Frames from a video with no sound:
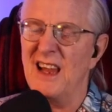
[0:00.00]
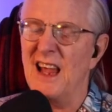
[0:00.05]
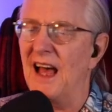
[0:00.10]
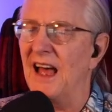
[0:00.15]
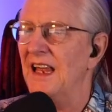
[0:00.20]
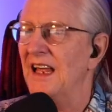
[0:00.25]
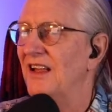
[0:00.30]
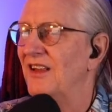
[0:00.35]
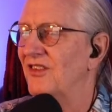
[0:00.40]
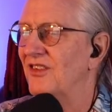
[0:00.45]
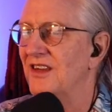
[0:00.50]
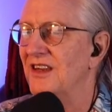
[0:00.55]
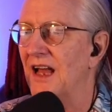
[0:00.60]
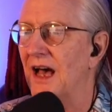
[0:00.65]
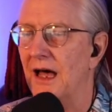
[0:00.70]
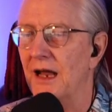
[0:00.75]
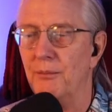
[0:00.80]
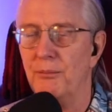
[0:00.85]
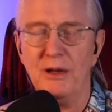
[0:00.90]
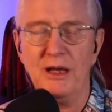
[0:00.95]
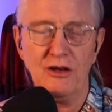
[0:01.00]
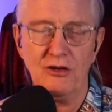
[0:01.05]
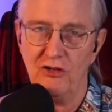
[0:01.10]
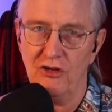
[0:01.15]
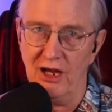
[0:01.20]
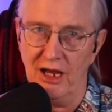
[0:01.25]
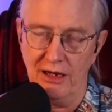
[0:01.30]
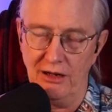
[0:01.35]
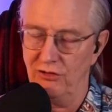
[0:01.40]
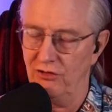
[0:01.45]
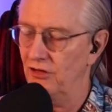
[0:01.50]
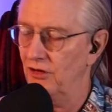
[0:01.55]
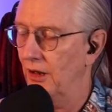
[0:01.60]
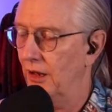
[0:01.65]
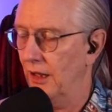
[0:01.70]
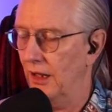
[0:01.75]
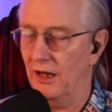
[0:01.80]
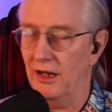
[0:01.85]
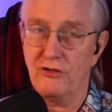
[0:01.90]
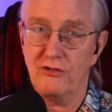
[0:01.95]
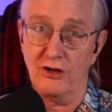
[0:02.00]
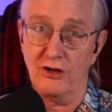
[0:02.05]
not a big change, unless a